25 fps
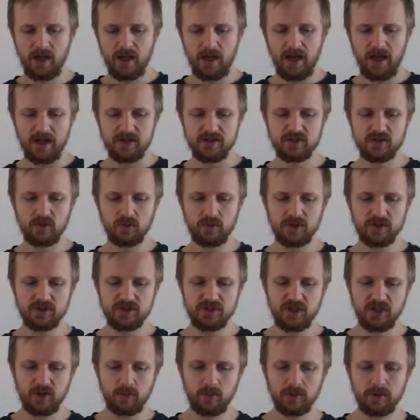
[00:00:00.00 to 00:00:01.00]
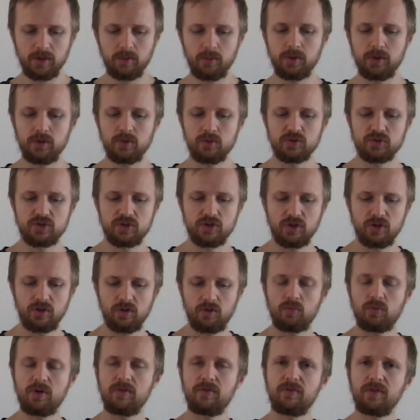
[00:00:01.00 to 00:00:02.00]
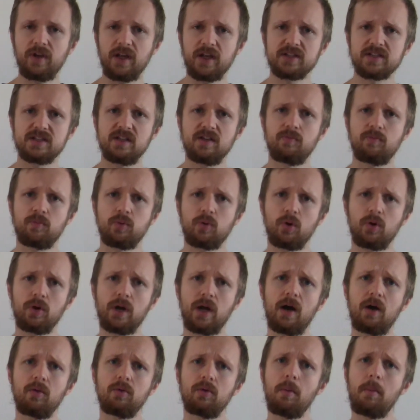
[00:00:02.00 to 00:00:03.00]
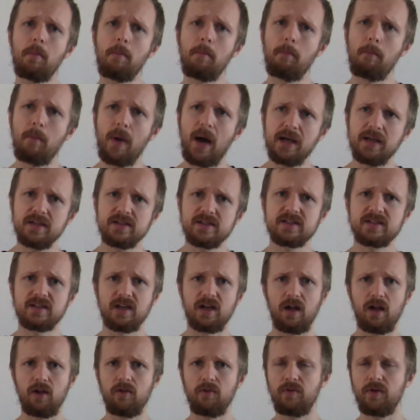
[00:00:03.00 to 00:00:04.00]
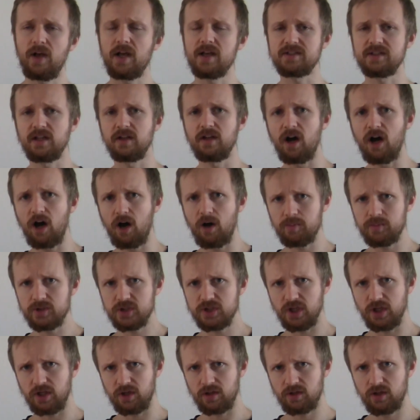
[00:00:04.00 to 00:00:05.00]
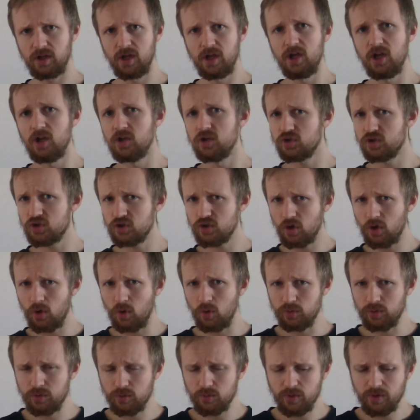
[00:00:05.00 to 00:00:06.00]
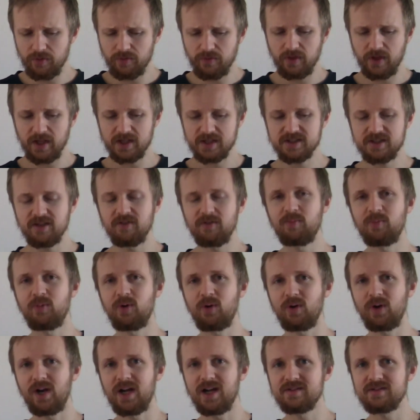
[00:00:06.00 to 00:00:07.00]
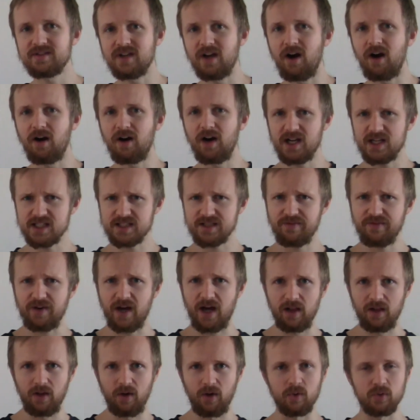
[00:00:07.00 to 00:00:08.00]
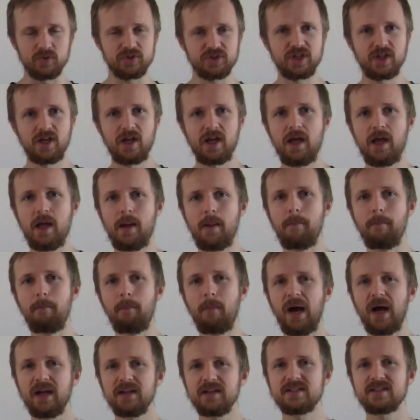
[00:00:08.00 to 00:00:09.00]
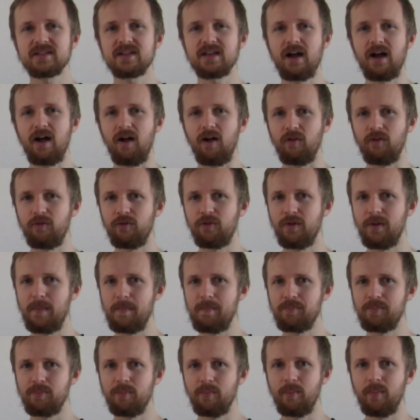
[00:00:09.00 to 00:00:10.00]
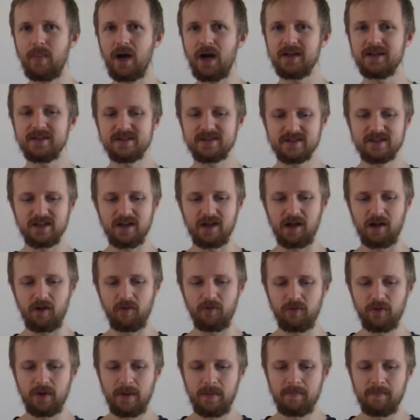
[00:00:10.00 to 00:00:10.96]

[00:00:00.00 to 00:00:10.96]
And so consequently, we use the reflexive pronoun myself as an object. So the reflexive pronouns are as follows: myself, myself,